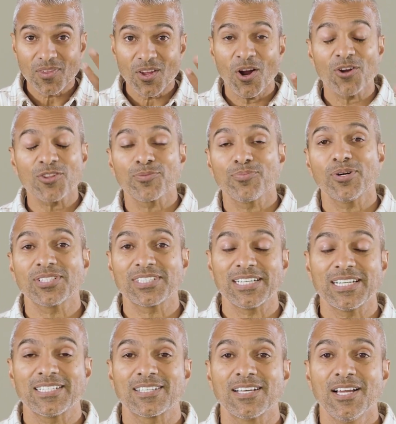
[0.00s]
Arthur Brooks, in
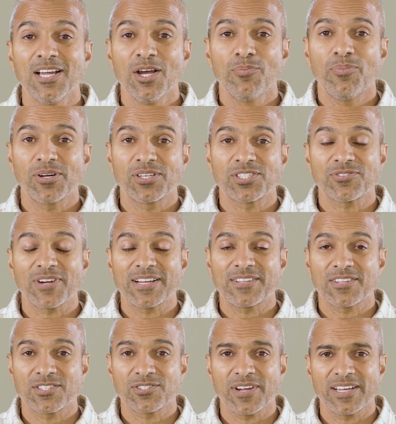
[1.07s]
his book Strength
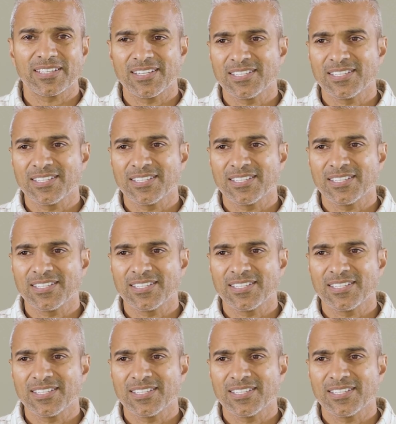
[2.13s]
to Strength,